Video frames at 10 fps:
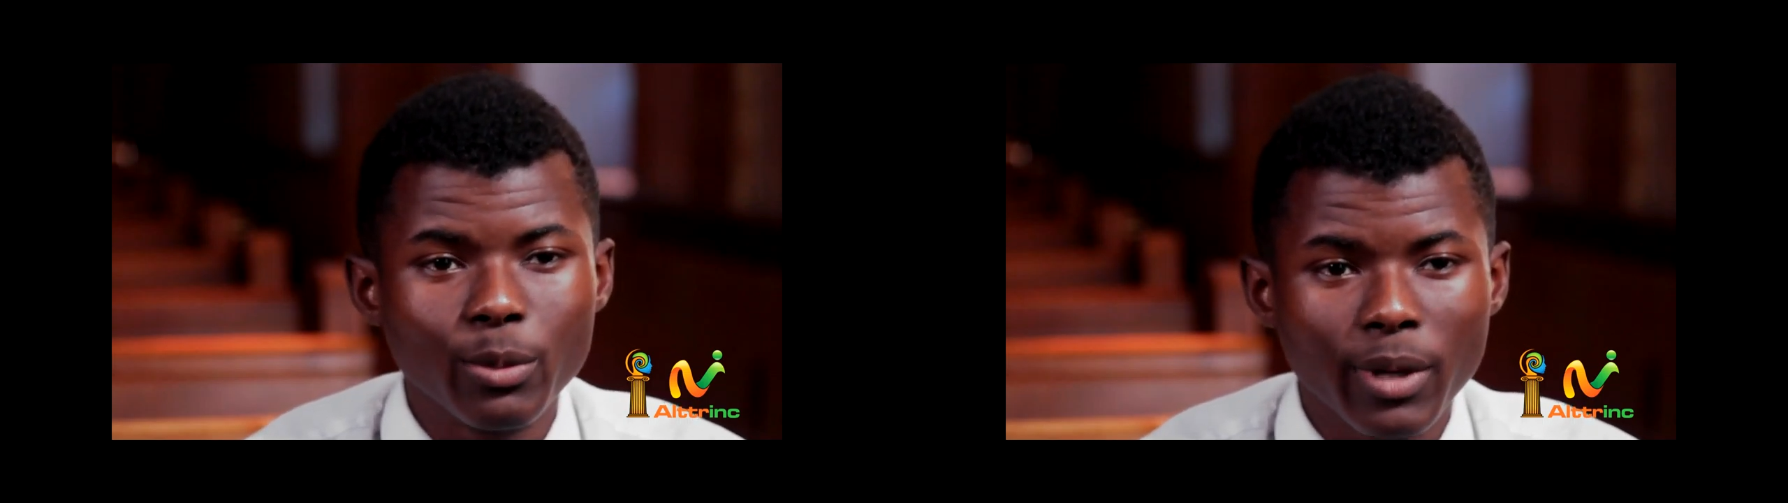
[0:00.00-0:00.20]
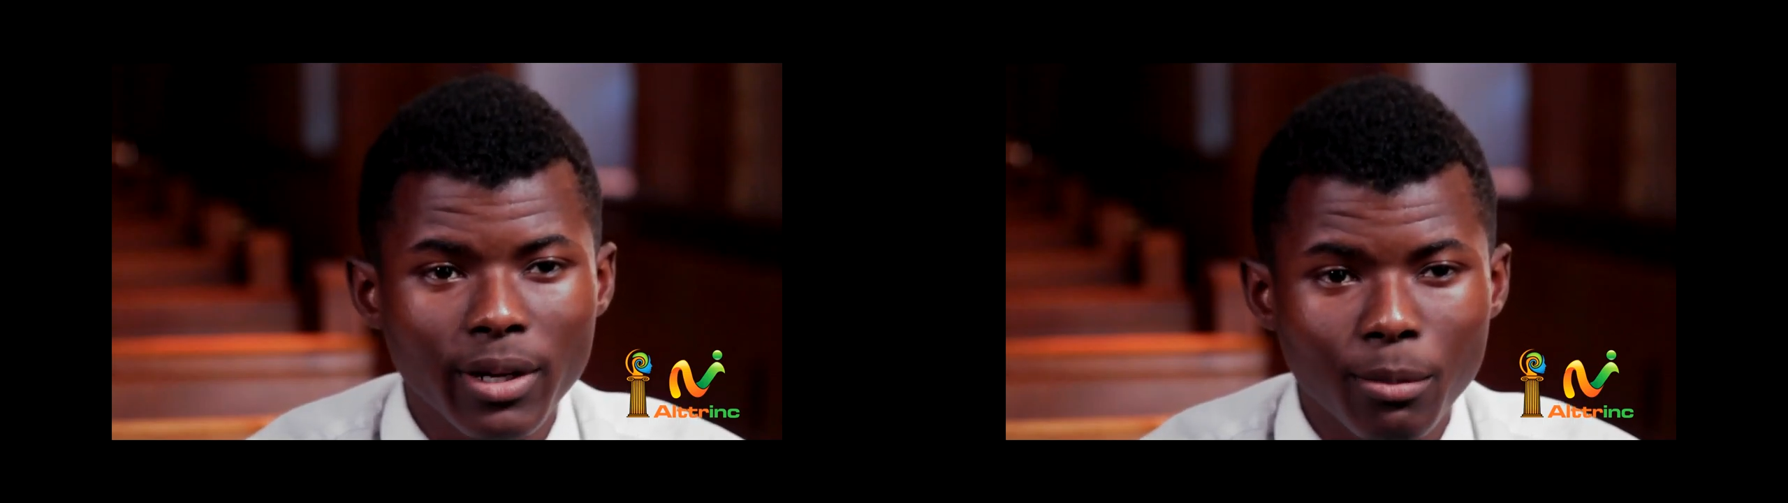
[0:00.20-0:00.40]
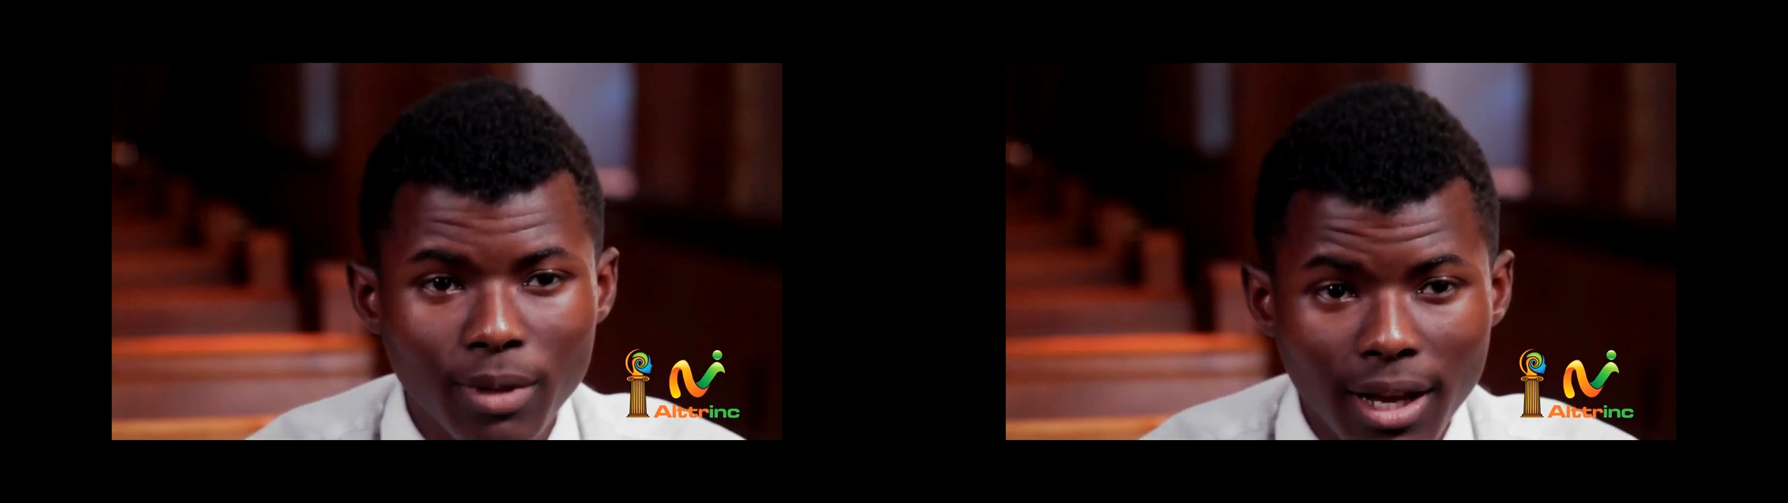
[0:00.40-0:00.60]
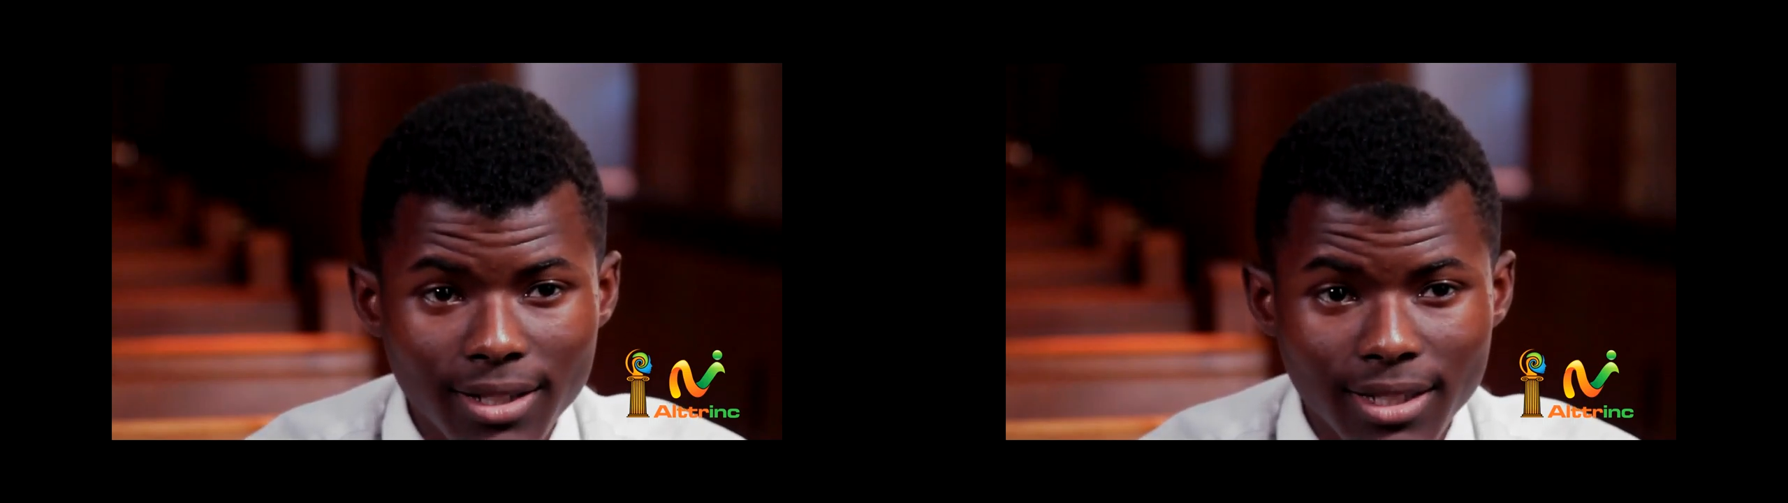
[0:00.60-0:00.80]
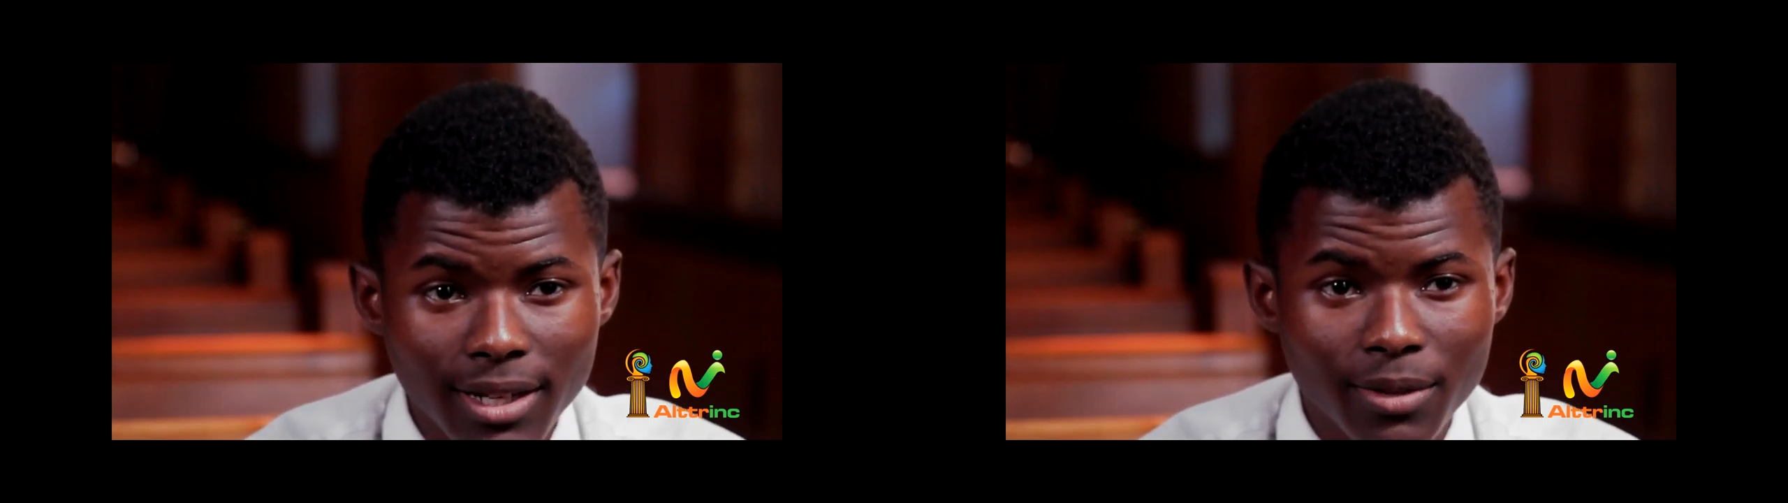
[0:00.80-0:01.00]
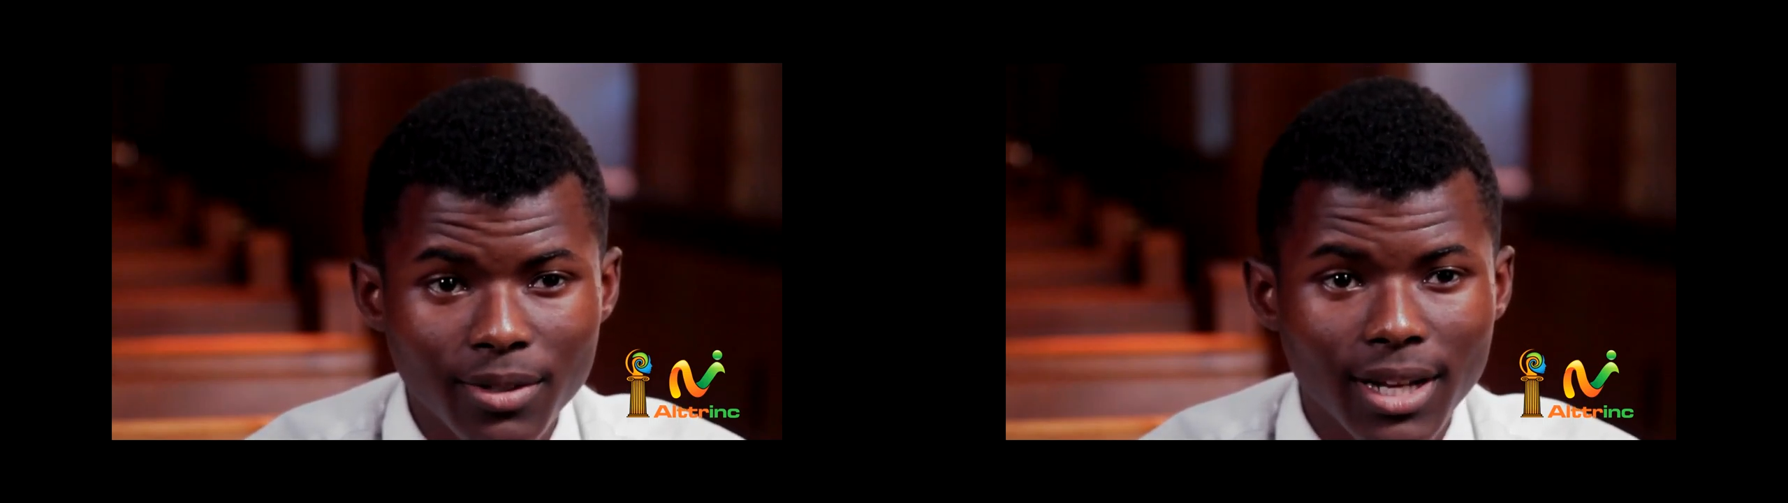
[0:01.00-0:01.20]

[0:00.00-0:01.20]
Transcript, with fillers: about a block down,